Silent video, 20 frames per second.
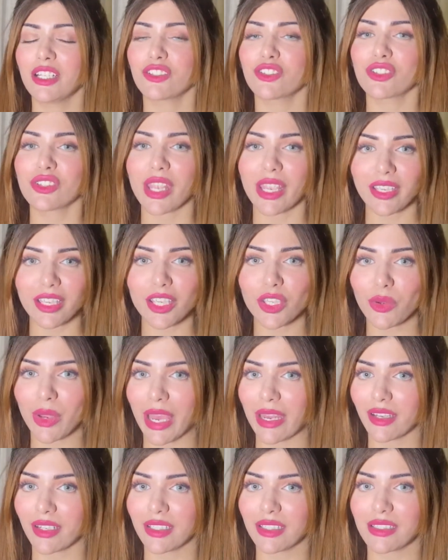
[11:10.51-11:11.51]
checking your
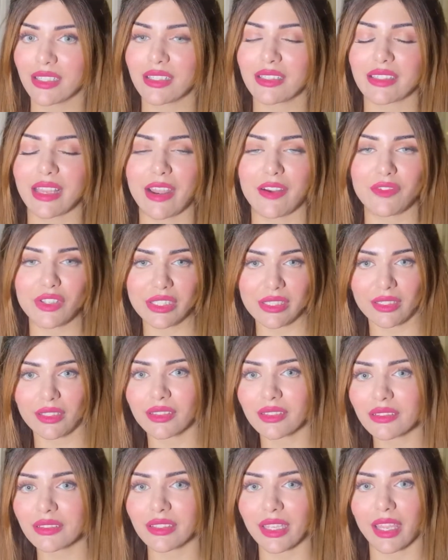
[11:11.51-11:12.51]
analytics every
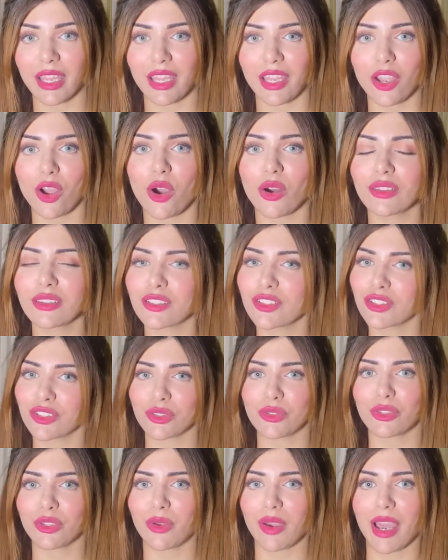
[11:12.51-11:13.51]
single day on the
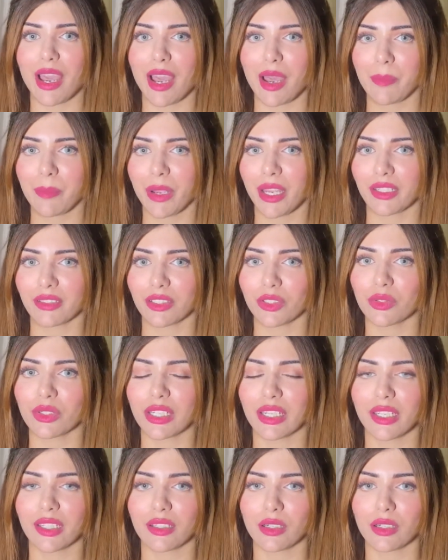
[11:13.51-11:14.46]
Studio app and you're like,